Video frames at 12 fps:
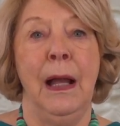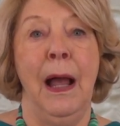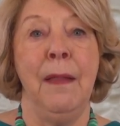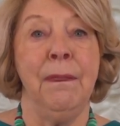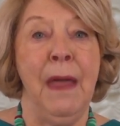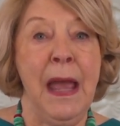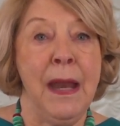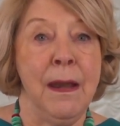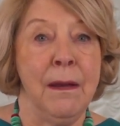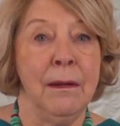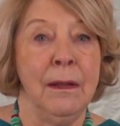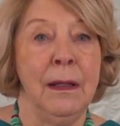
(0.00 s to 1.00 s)
and
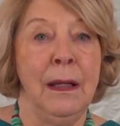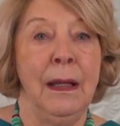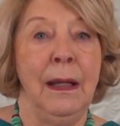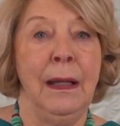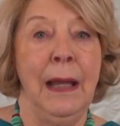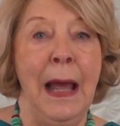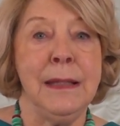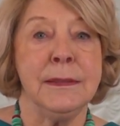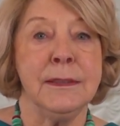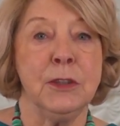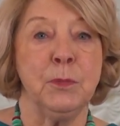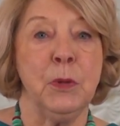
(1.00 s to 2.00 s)
then
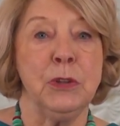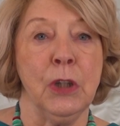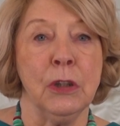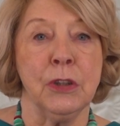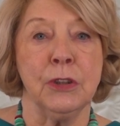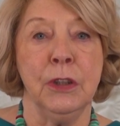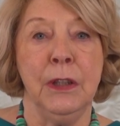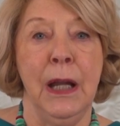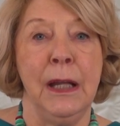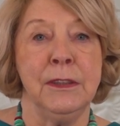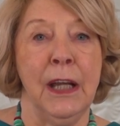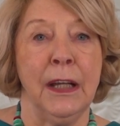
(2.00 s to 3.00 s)
license production
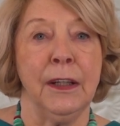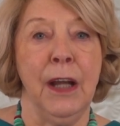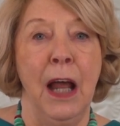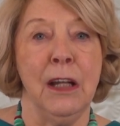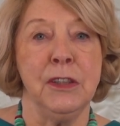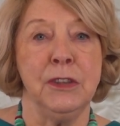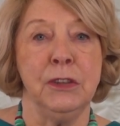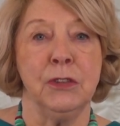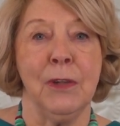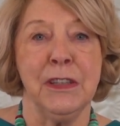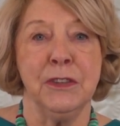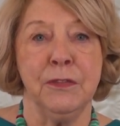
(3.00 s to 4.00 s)
and technology
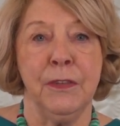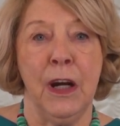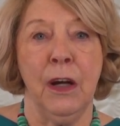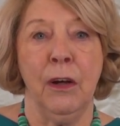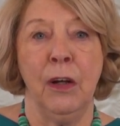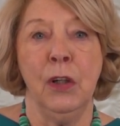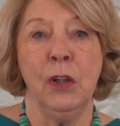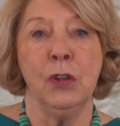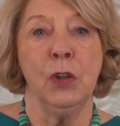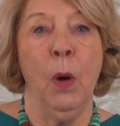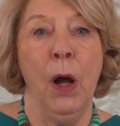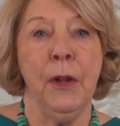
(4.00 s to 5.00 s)
transfer
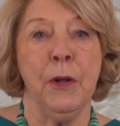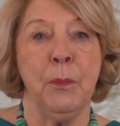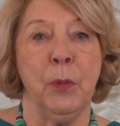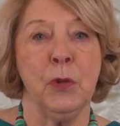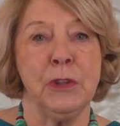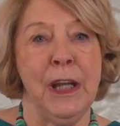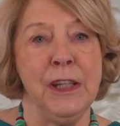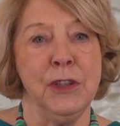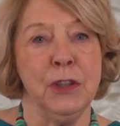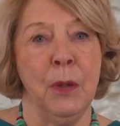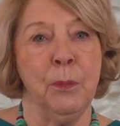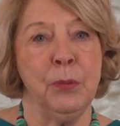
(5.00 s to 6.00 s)
to other
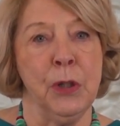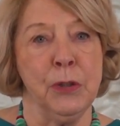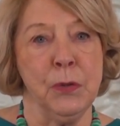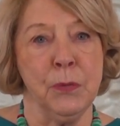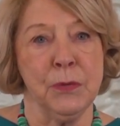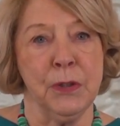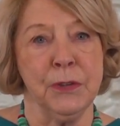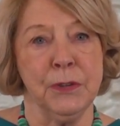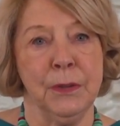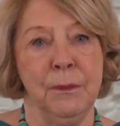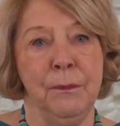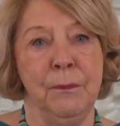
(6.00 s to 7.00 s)
potential producers.